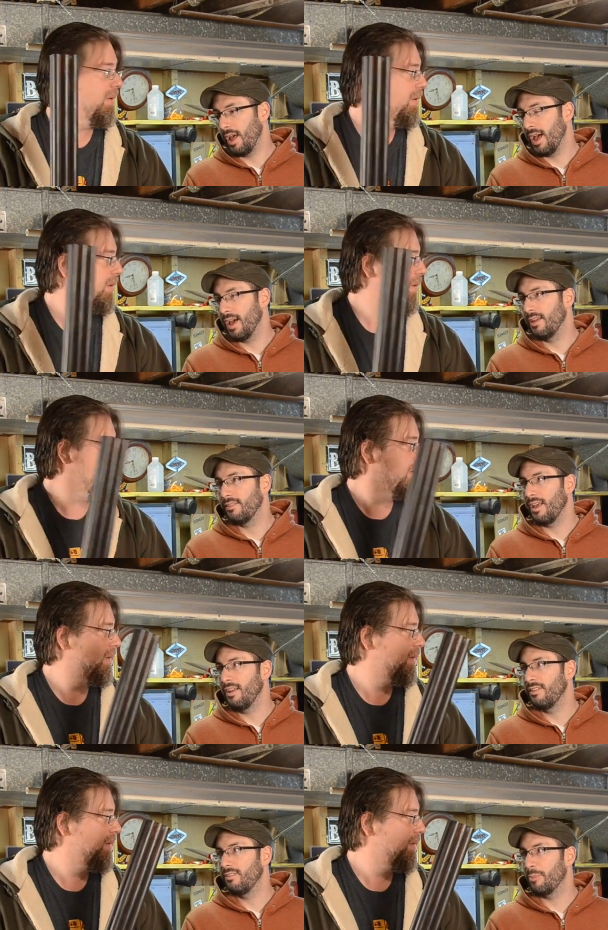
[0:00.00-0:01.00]
Speaker 1: has
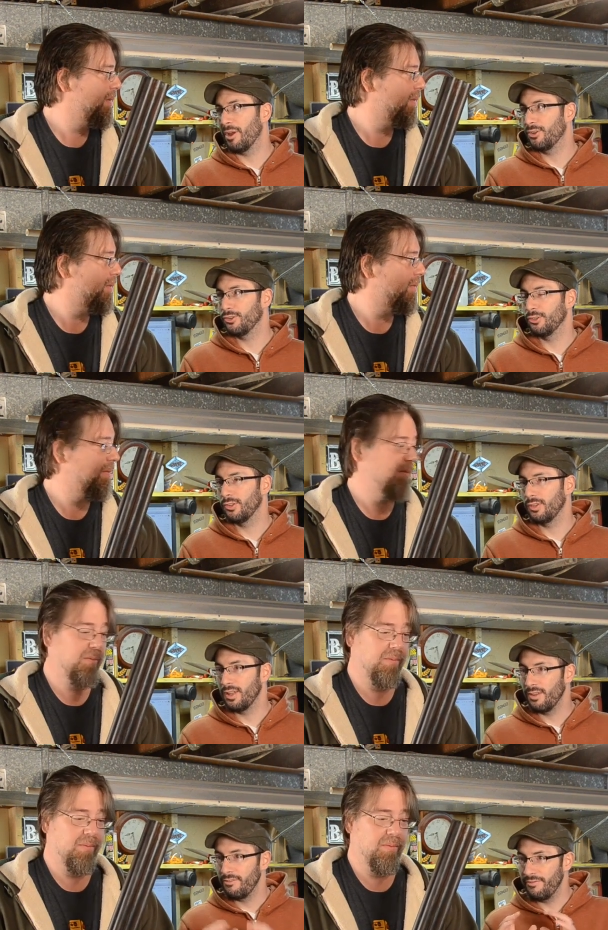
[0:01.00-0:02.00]
a special
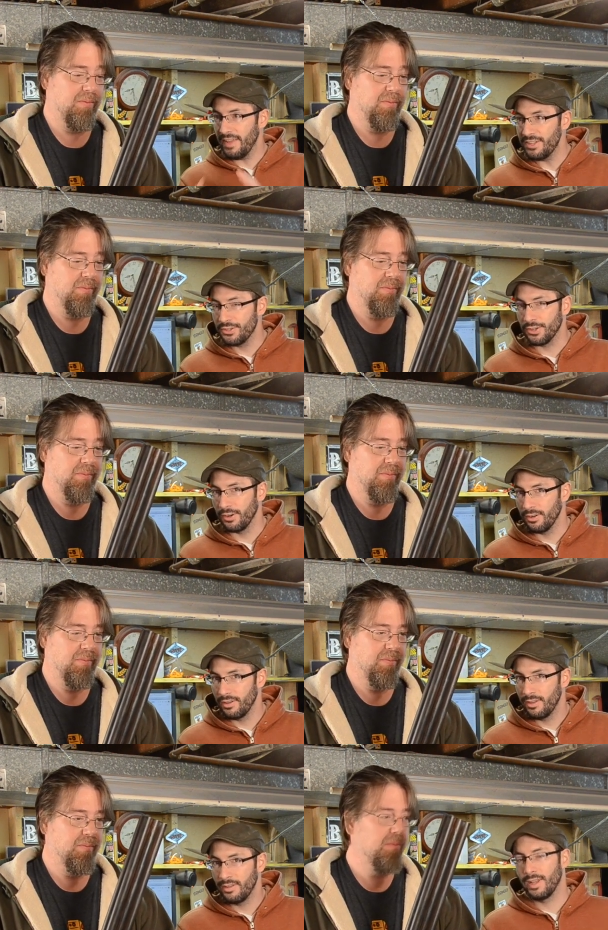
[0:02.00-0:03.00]
feature
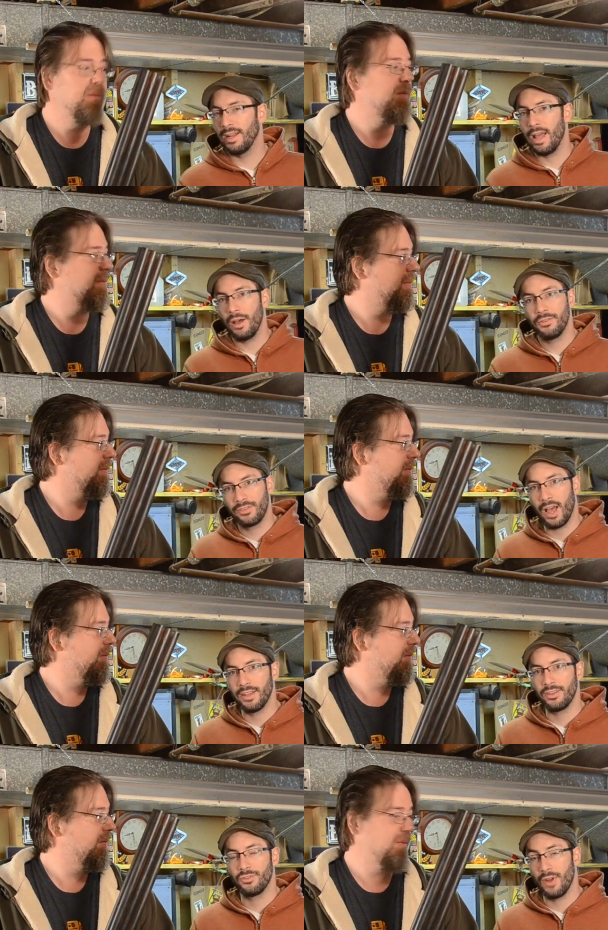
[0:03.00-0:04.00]
that allows
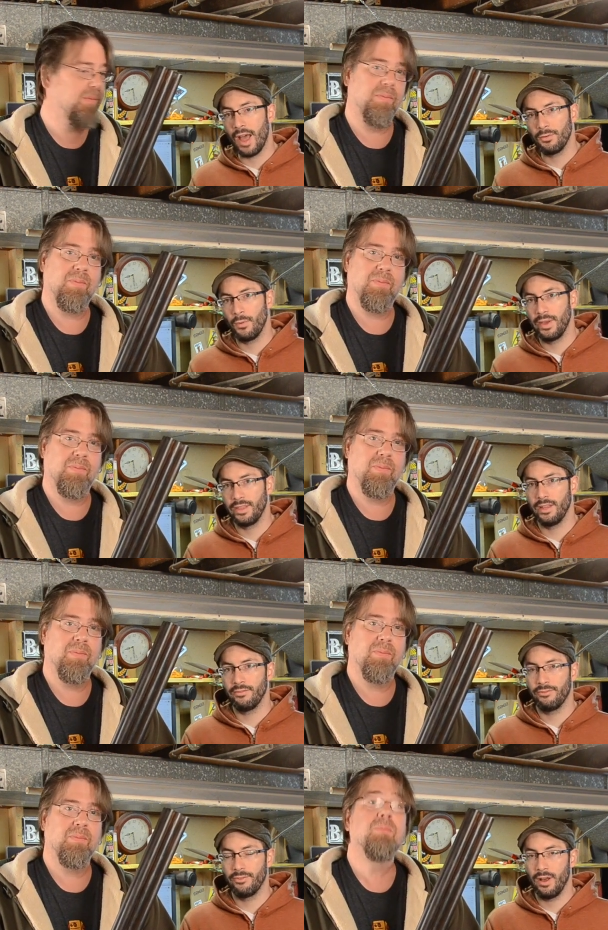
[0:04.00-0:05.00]
Scott to travel with it
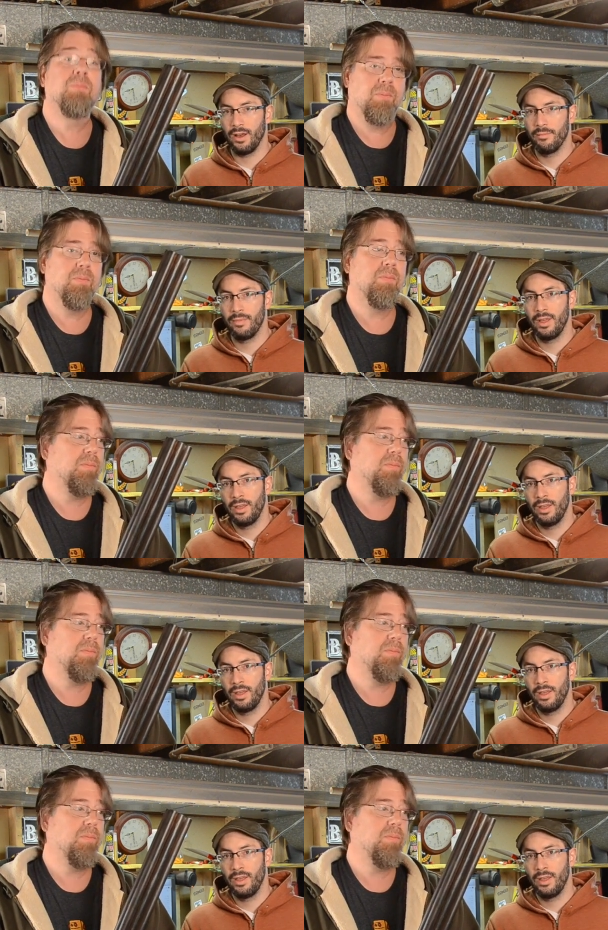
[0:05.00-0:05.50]
from